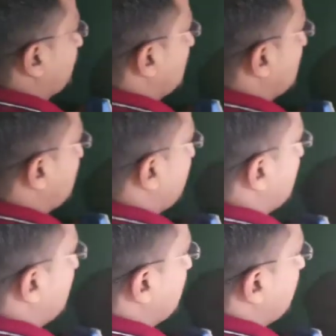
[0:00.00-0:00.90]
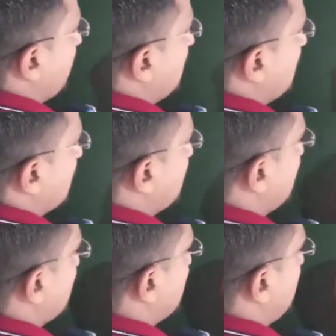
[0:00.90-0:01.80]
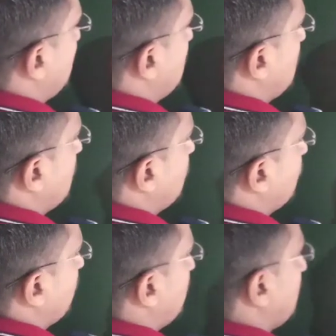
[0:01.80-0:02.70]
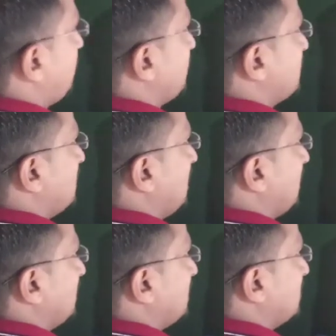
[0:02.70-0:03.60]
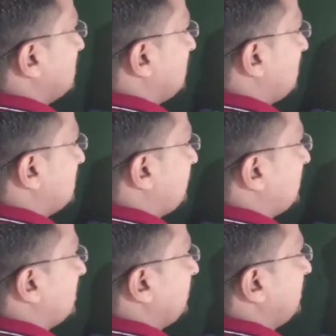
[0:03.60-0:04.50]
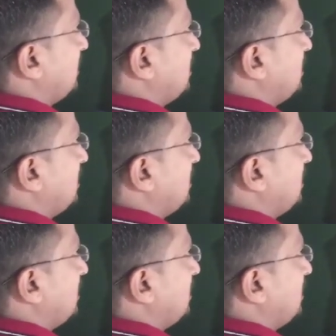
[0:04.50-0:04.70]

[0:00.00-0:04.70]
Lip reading: It is fitted with wetless rigid movable piston like this. It is fitted with